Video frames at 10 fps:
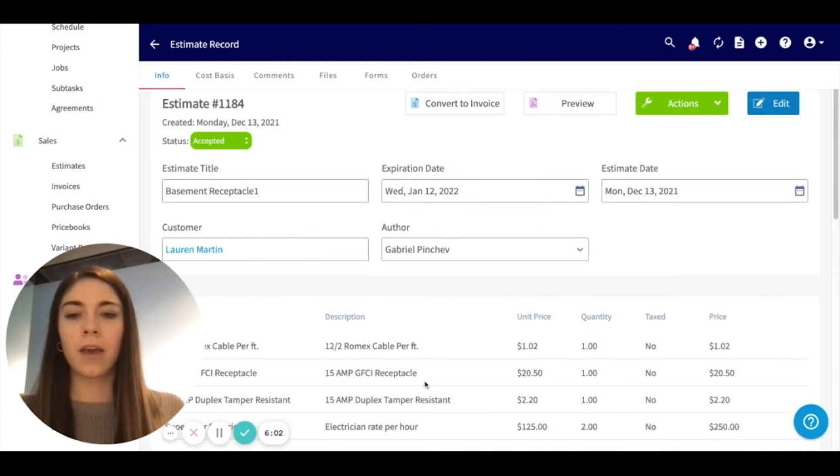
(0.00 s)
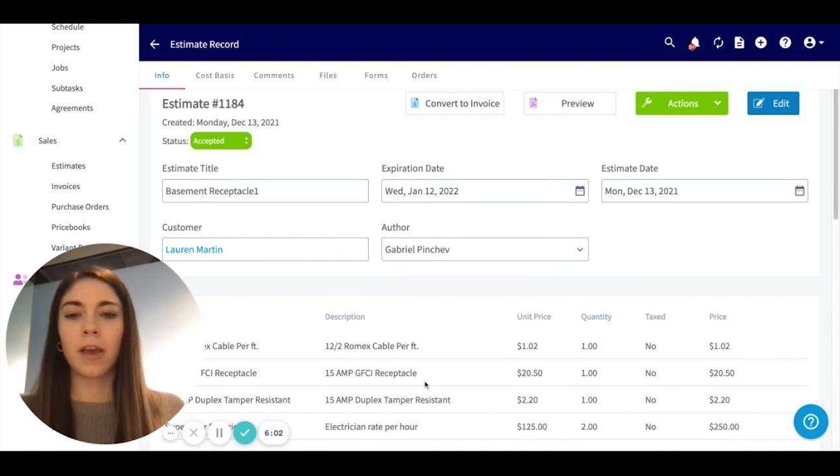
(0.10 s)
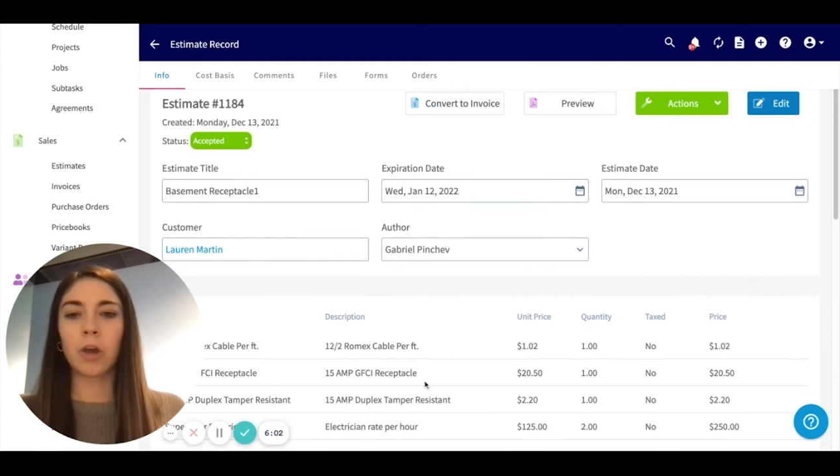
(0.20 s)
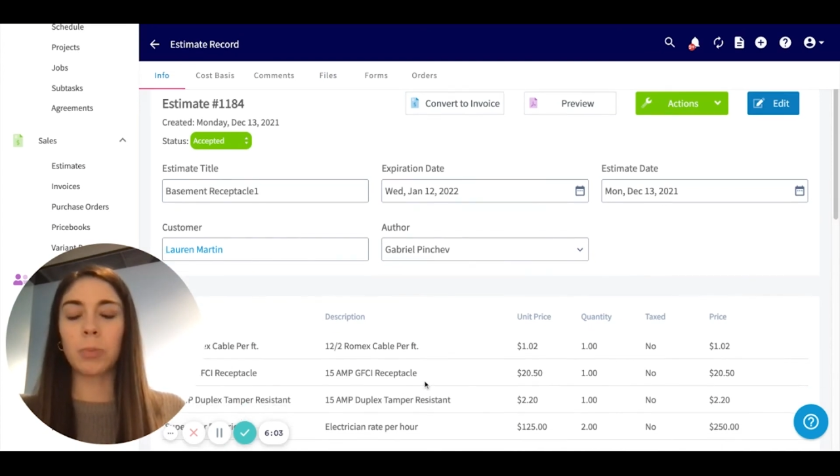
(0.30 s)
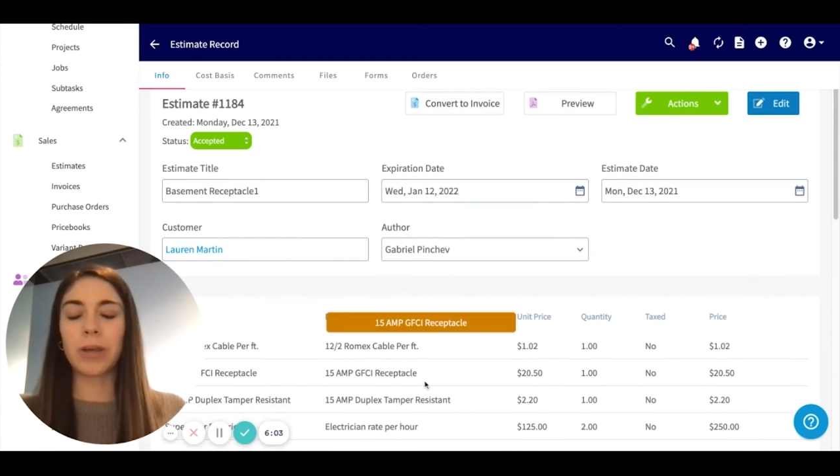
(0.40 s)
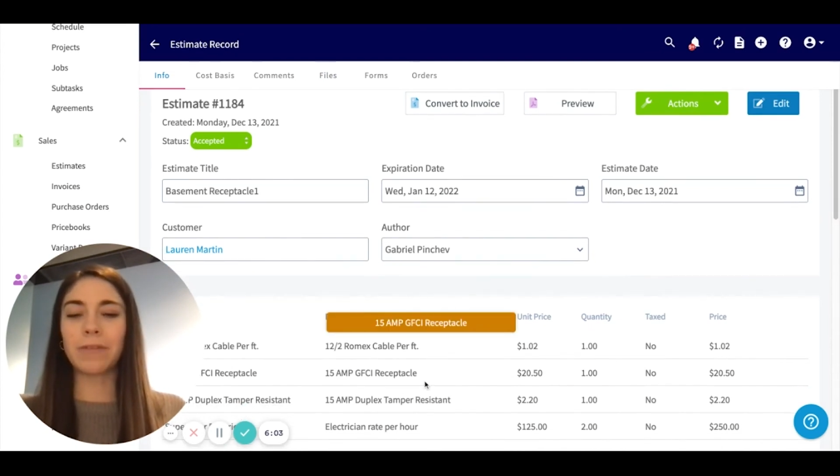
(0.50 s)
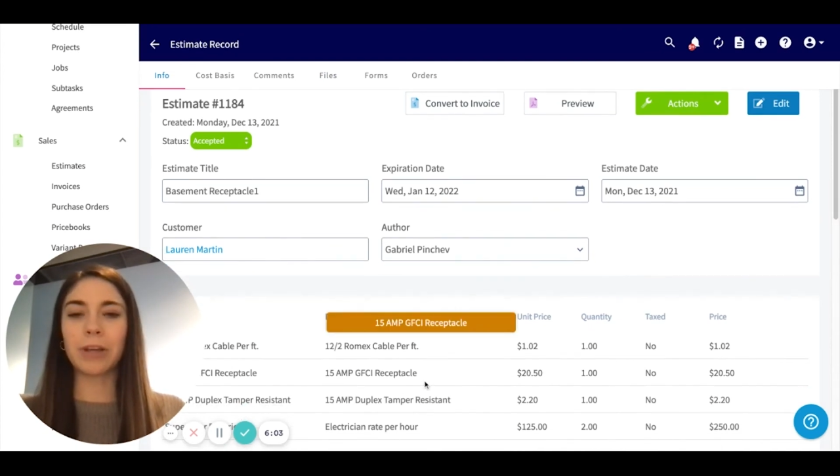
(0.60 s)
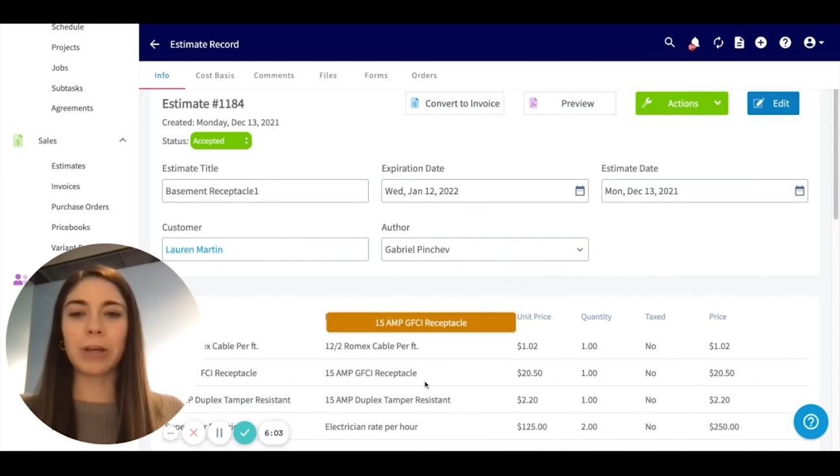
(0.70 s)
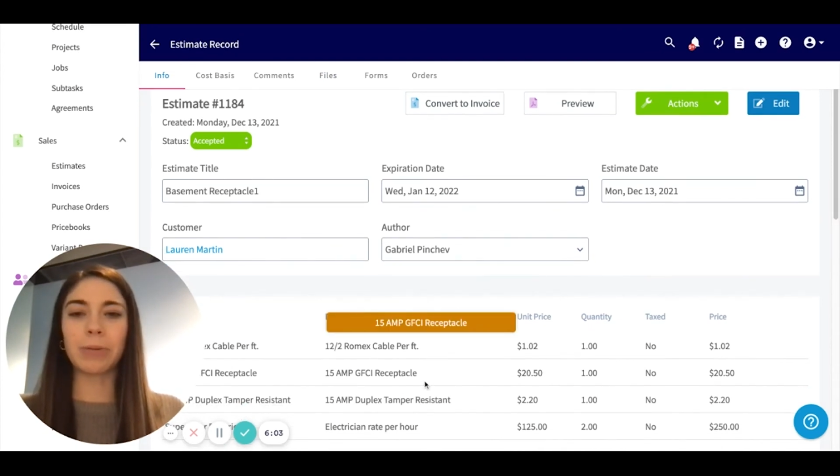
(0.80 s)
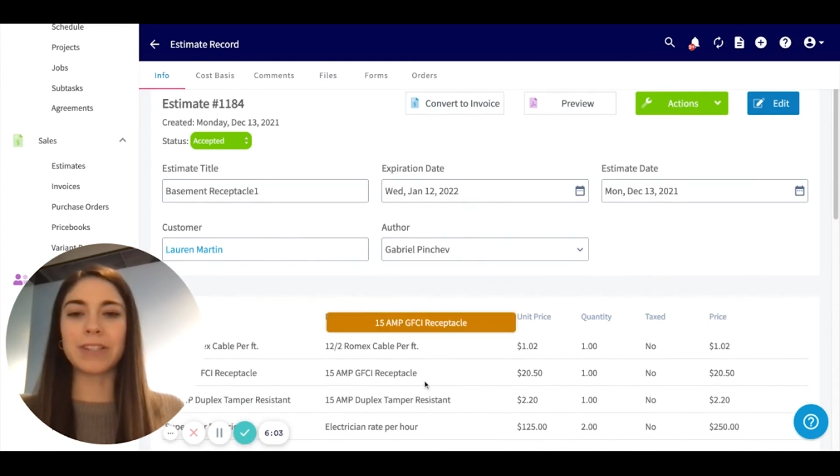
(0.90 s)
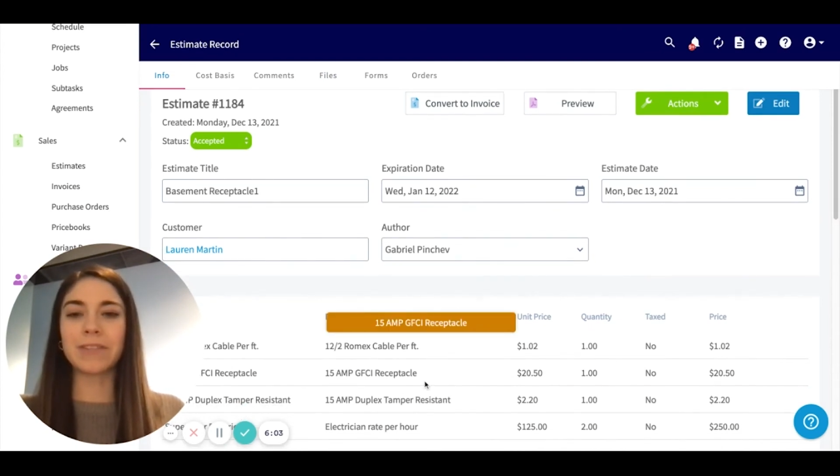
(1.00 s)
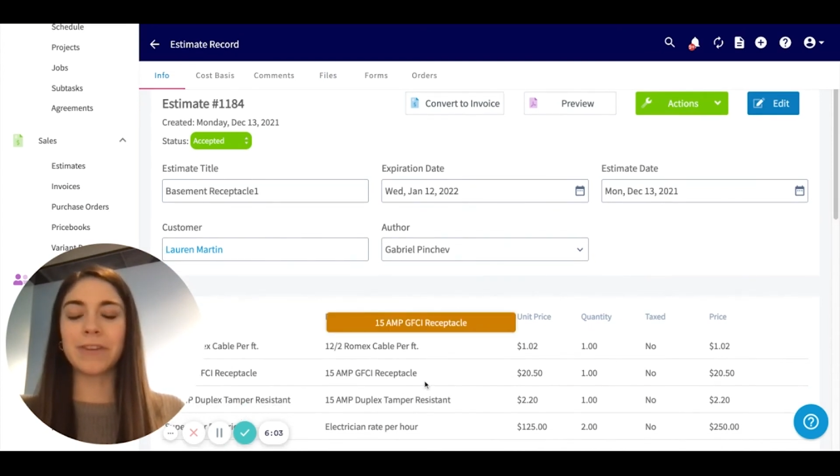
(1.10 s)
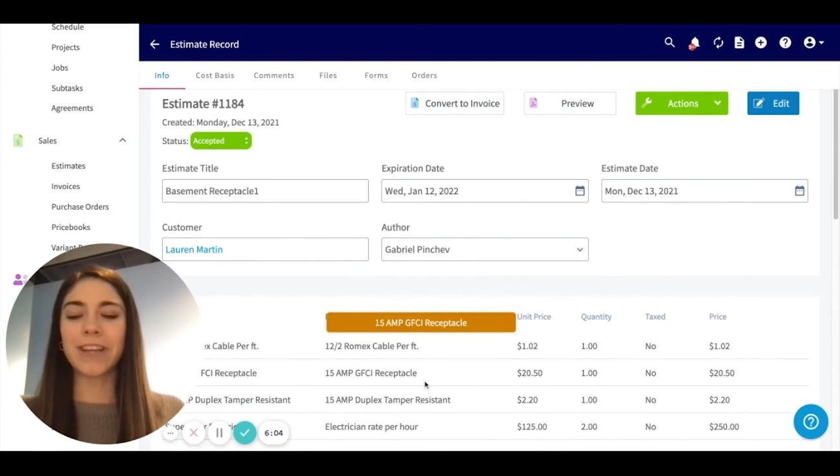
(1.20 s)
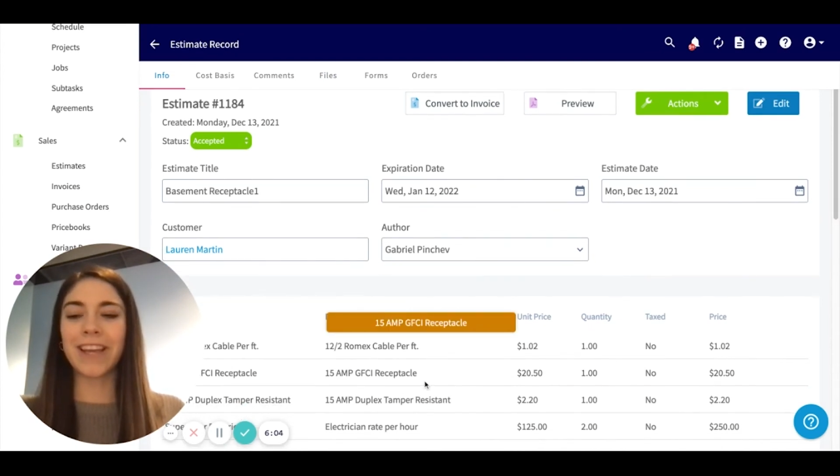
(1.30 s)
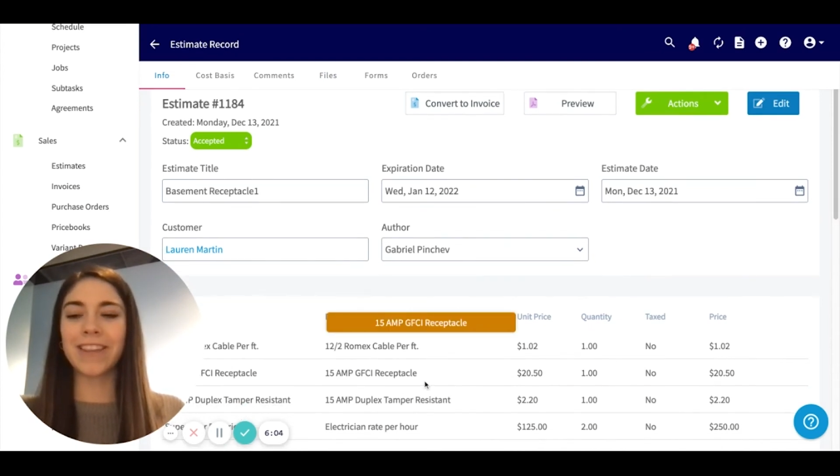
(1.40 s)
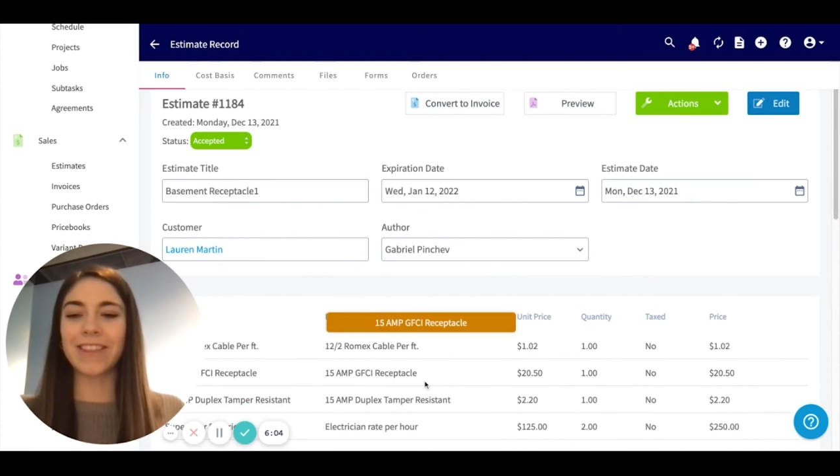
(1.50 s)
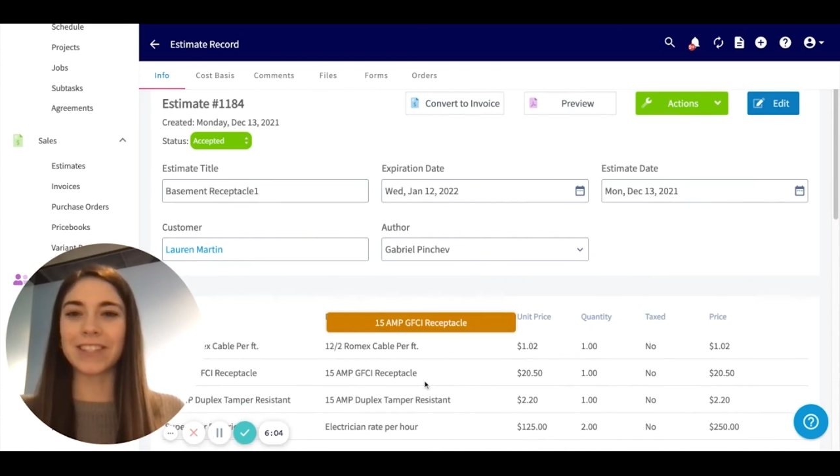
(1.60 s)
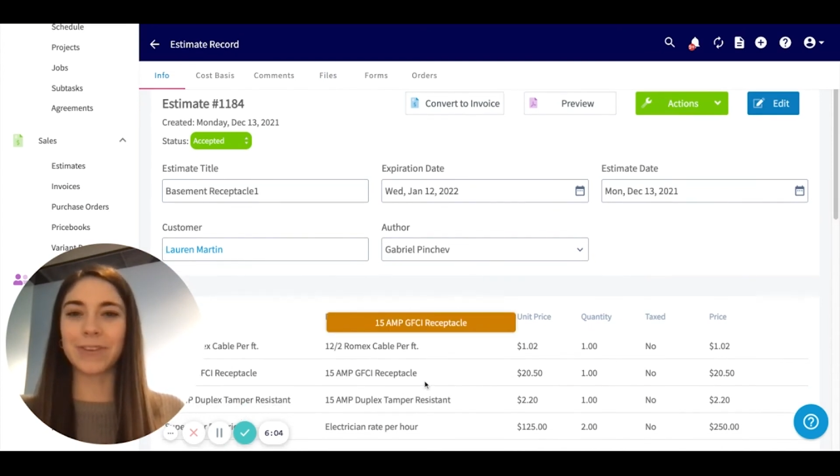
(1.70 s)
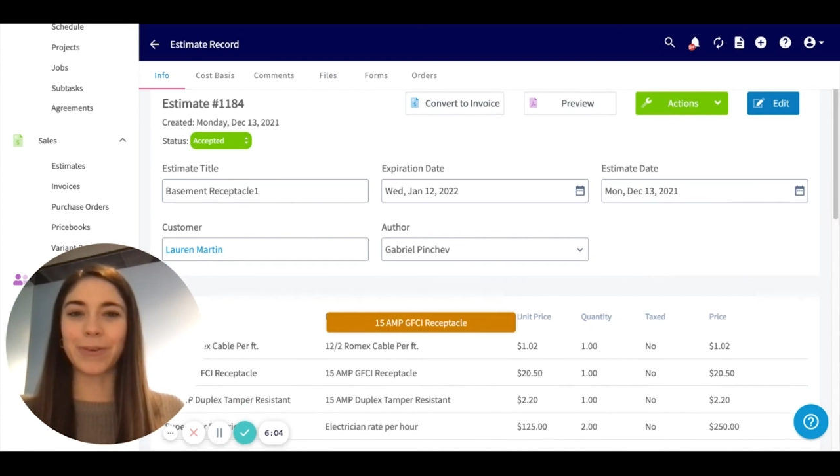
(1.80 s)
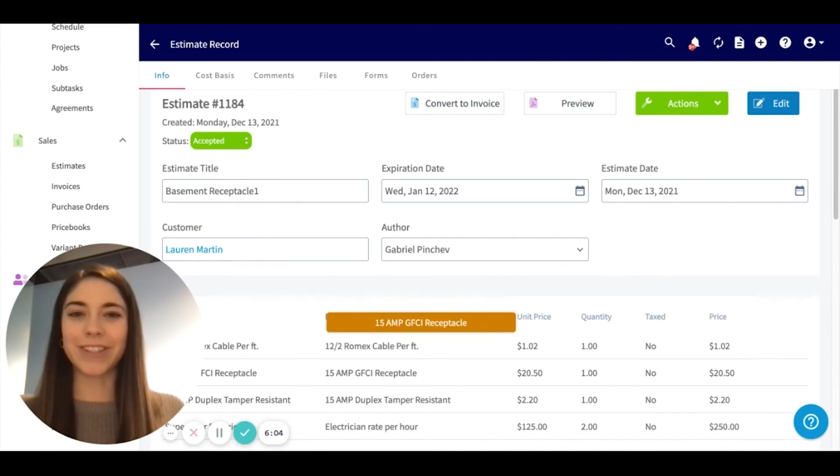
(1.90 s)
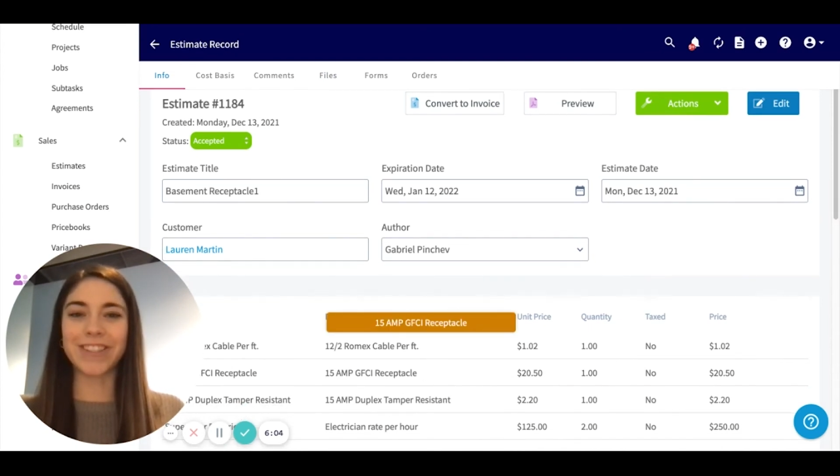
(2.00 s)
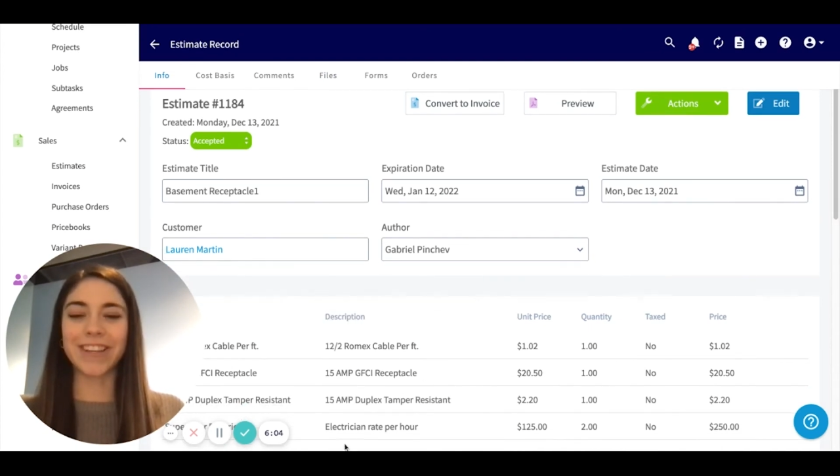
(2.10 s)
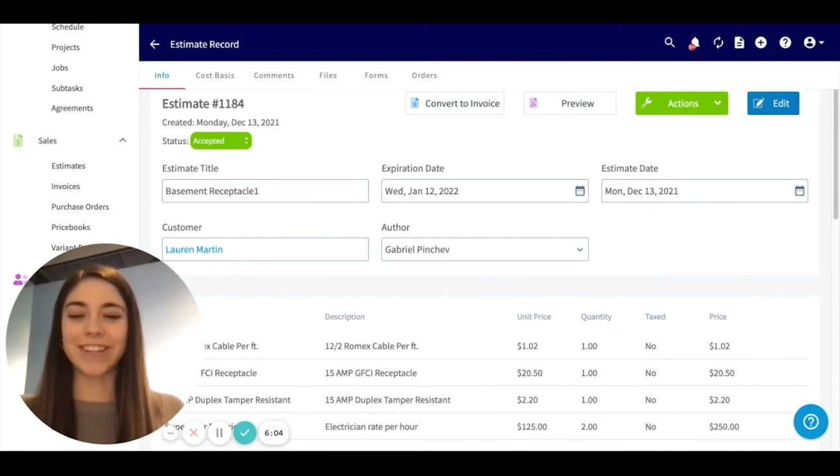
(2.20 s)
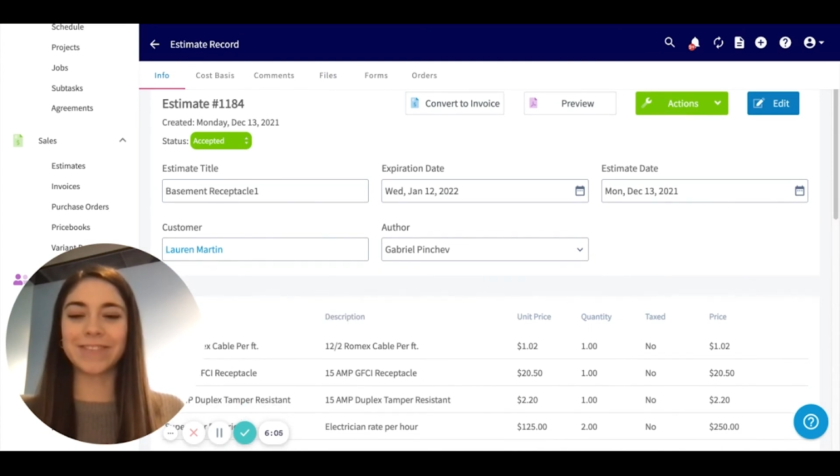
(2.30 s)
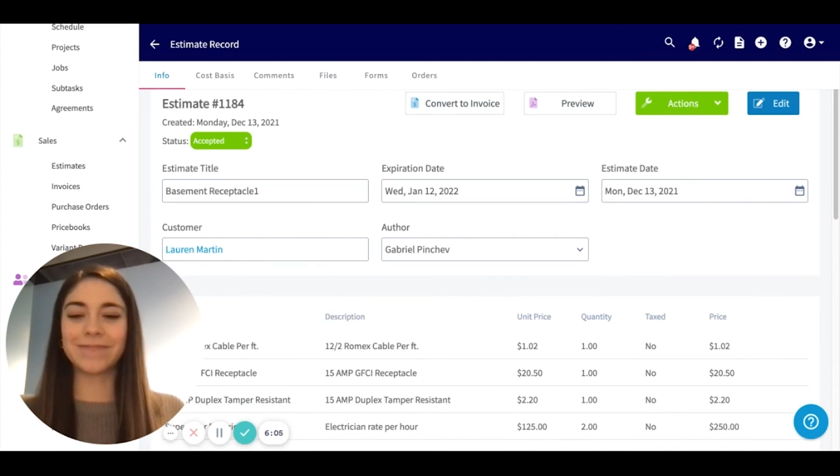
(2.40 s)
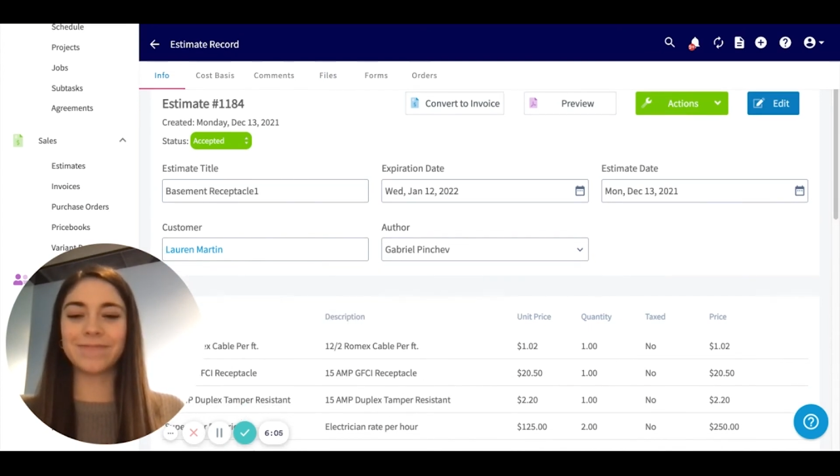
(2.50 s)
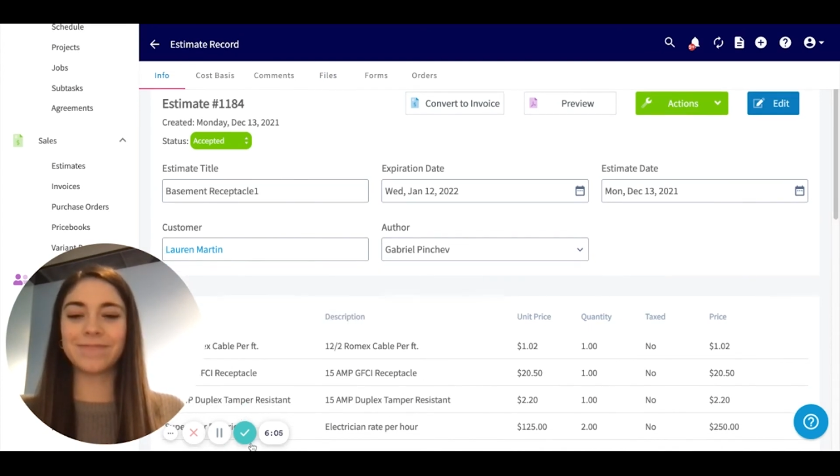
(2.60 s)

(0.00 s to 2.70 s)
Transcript: I hope you have a good rest of your day, and thanks for watching.